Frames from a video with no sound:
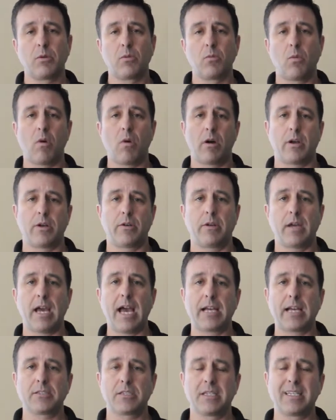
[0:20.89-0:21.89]
water
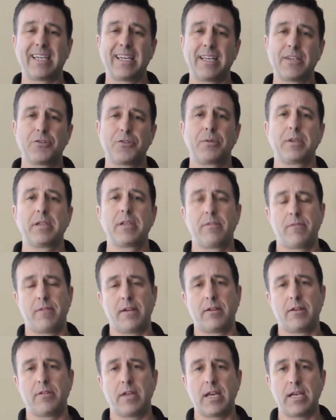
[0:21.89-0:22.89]
actually entering the
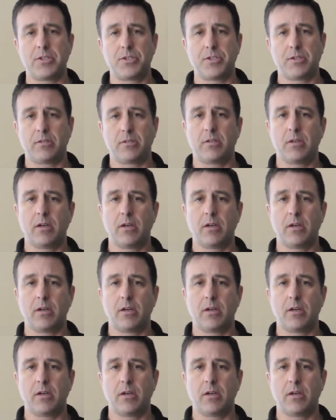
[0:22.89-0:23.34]
foundation.